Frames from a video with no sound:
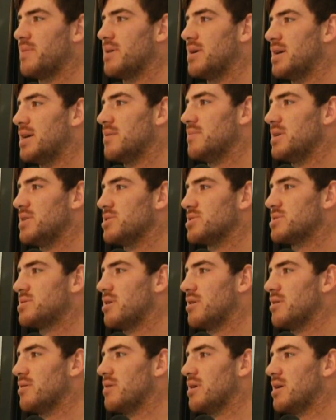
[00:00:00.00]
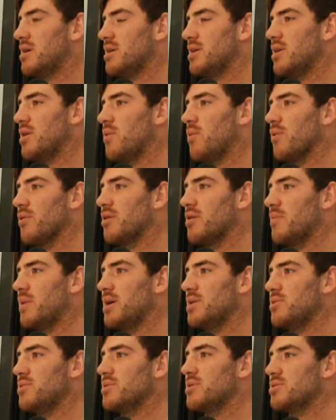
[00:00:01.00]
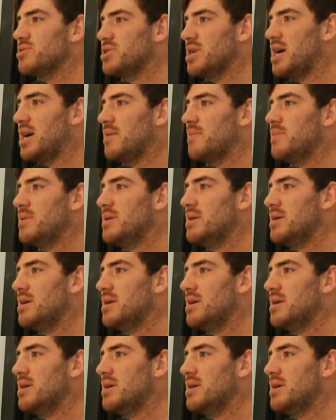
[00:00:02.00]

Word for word: Um, they just started, uh, you know, worrying about doing their job